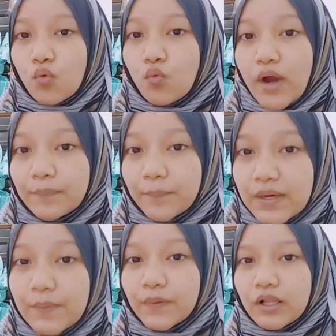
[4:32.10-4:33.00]
while
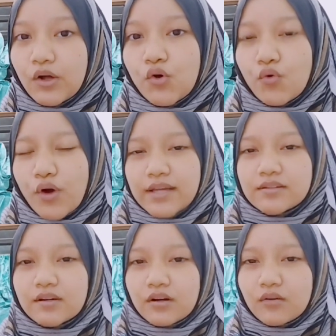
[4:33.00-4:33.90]
people who write
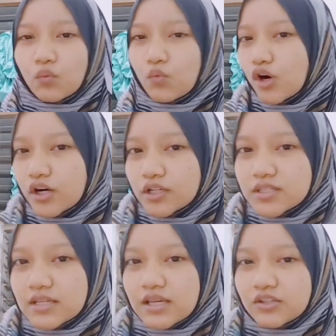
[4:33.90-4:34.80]

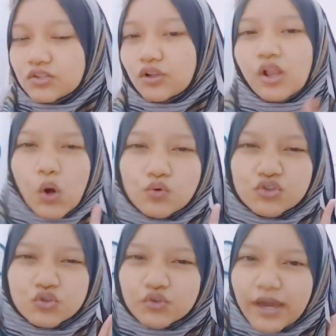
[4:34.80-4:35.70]
words
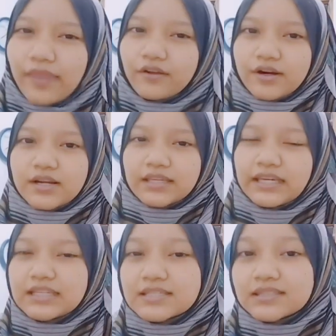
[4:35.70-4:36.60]
close together
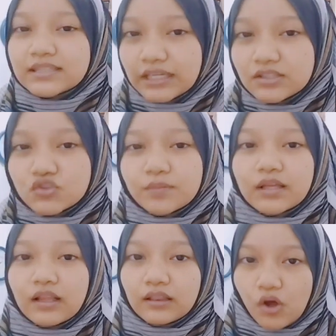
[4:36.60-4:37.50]
can stand to be
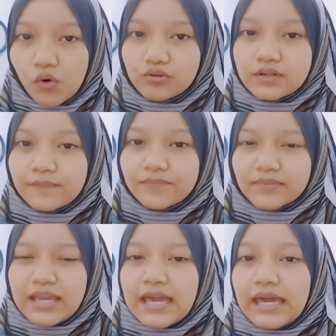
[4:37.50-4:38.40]
alone
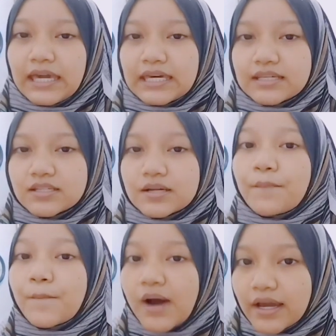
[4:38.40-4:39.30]
and
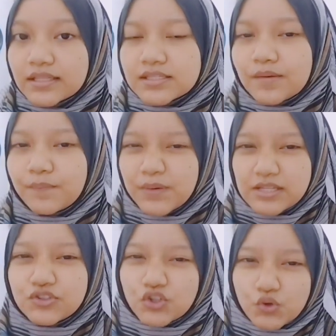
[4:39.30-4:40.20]
might be
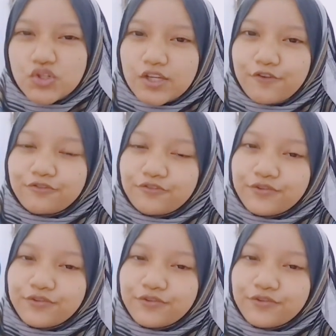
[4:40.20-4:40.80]
intrusive.